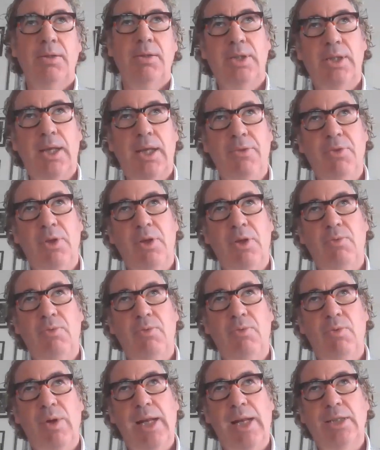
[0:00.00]
something
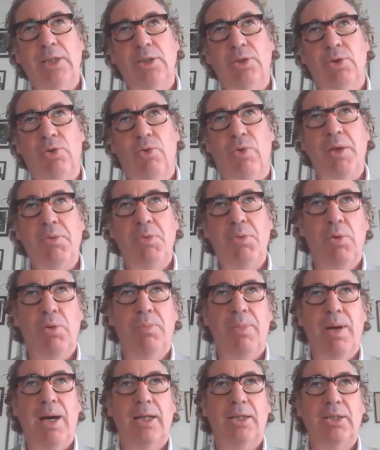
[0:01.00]
related to crypto,
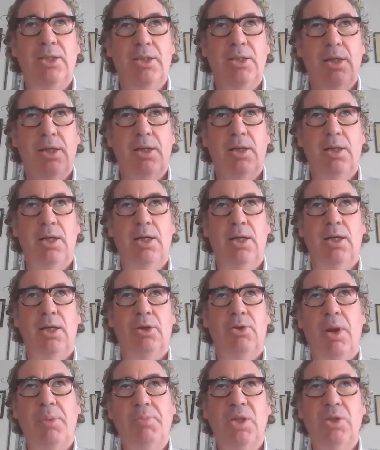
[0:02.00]
but
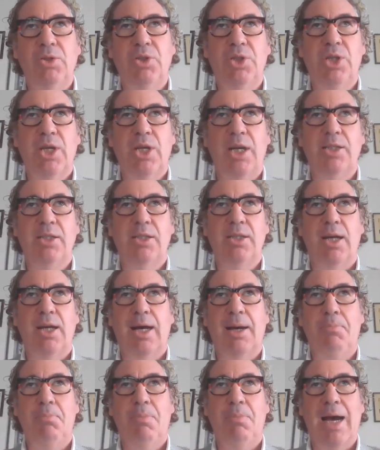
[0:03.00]
crypto is just
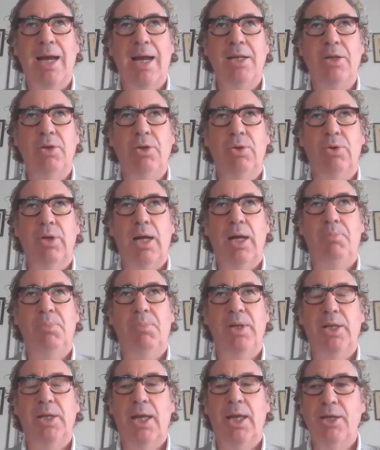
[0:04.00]
a minor
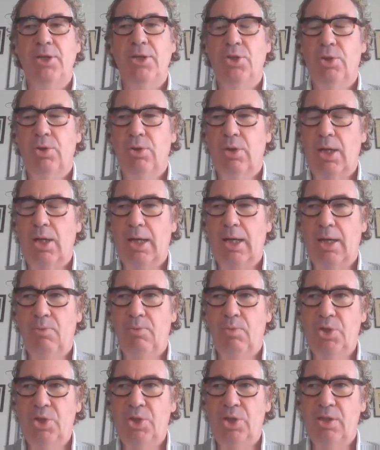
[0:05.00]
application,
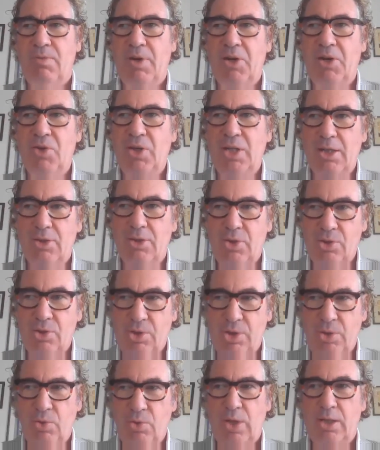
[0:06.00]
which is very dear to
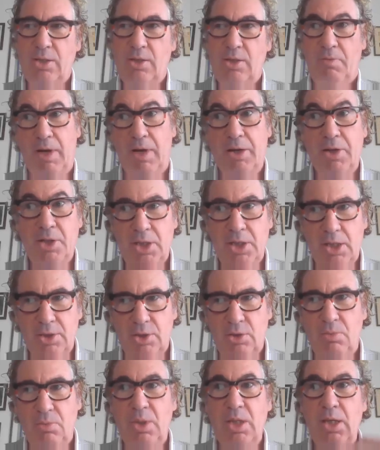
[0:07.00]
students, very dear
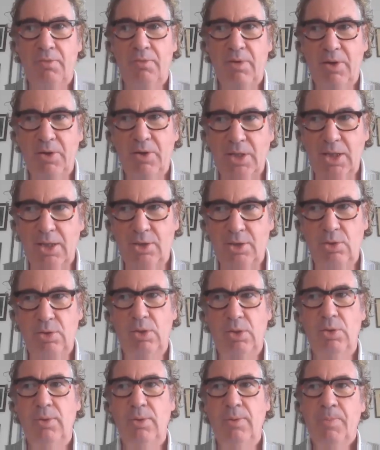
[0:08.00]
to me, and very dear to
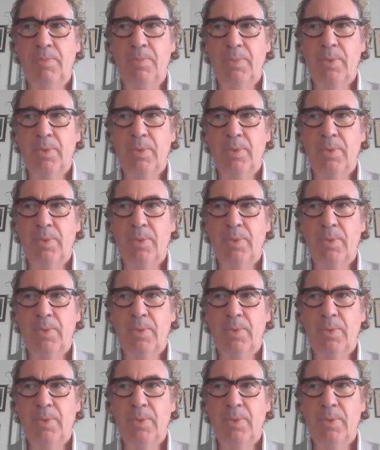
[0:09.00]
you.